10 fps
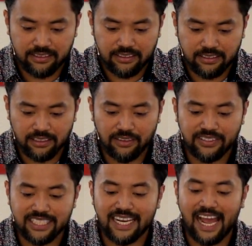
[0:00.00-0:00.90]
Love is
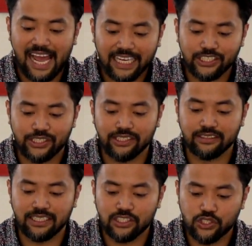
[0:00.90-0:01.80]
an action
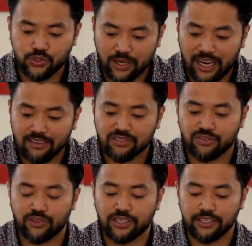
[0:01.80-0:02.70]
that strives
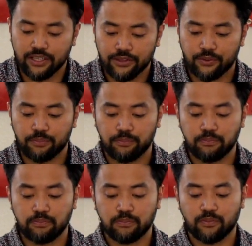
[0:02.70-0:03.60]
for another
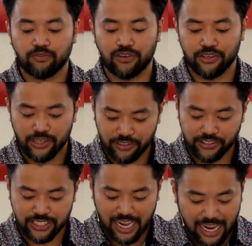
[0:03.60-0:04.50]
for another's
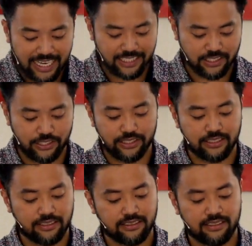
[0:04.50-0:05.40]
highest good.
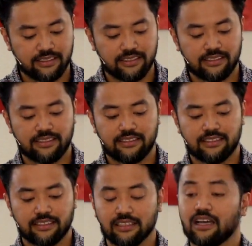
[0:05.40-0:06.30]

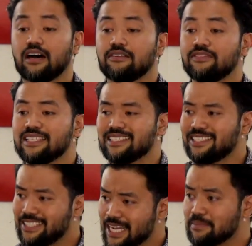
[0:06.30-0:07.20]
Love is
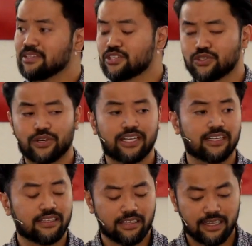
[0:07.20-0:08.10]

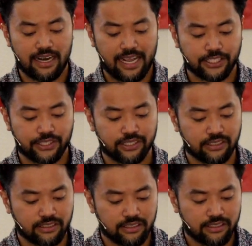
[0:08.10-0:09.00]
demonstrated in action
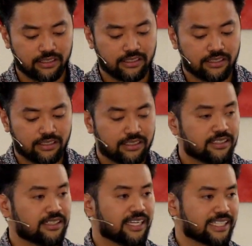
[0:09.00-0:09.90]

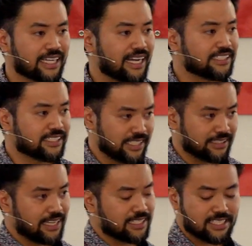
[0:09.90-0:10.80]
and God set
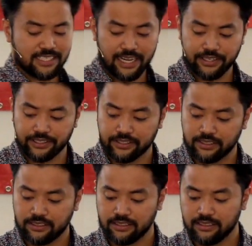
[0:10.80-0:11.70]
that standard.
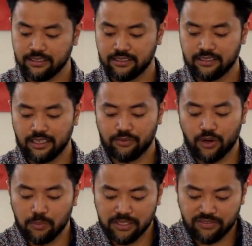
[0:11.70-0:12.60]
In
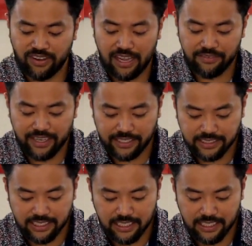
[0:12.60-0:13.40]
Romans 5 8, it says,